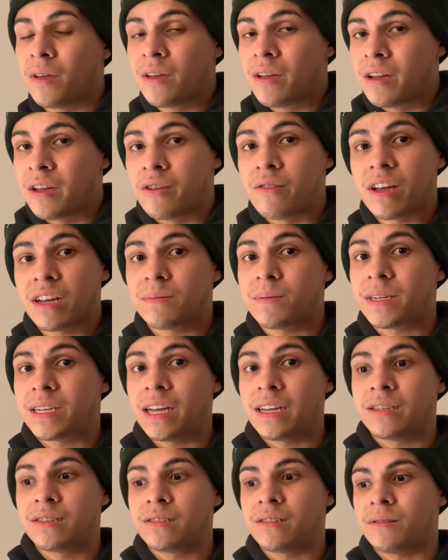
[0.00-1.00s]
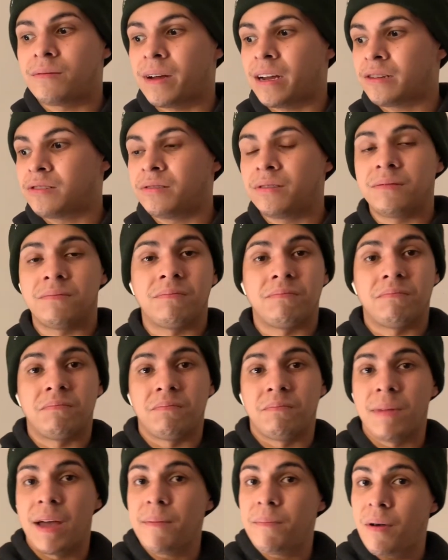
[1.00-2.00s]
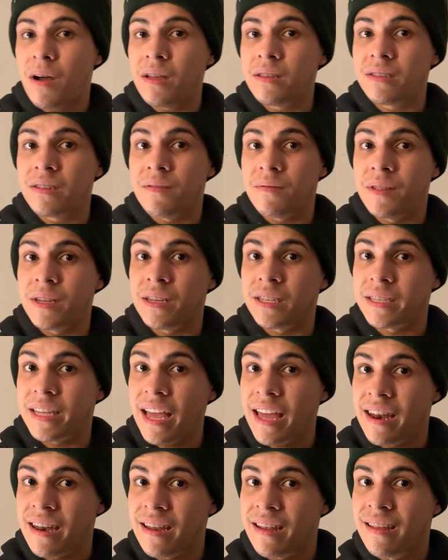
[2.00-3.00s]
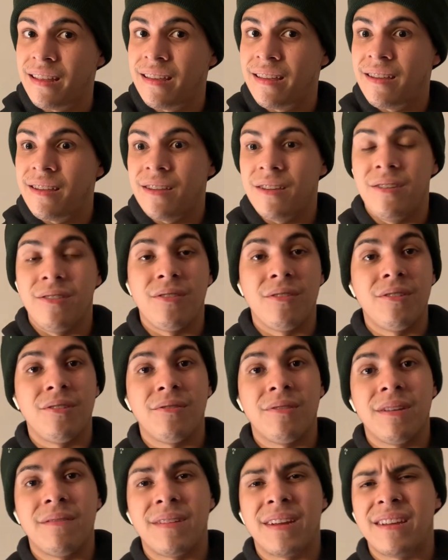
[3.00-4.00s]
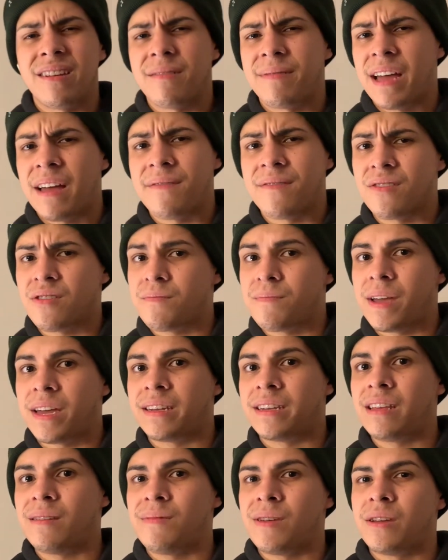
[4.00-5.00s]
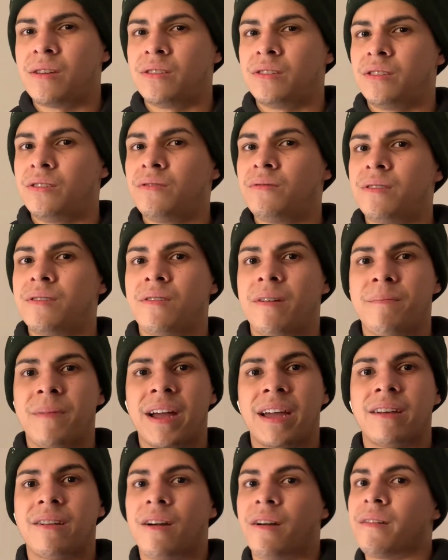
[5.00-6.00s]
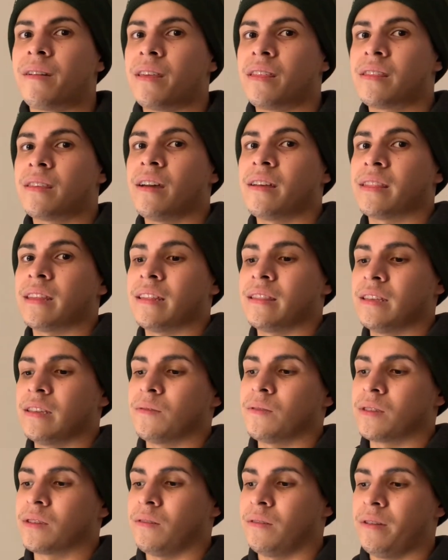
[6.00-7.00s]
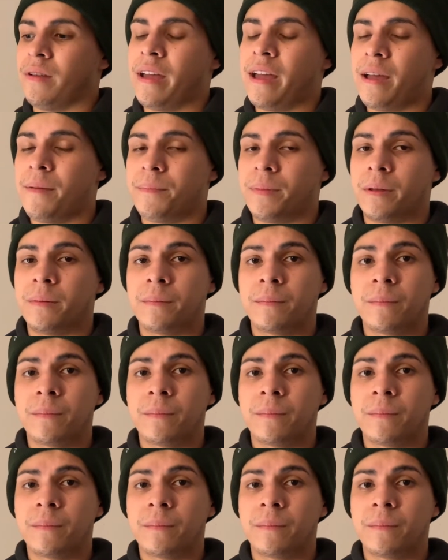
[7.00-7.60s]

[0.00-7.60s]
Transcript: your expectations are actually met positively again. You know, you don't even end up having a bad day because you in your mind already thought that this was going to happen.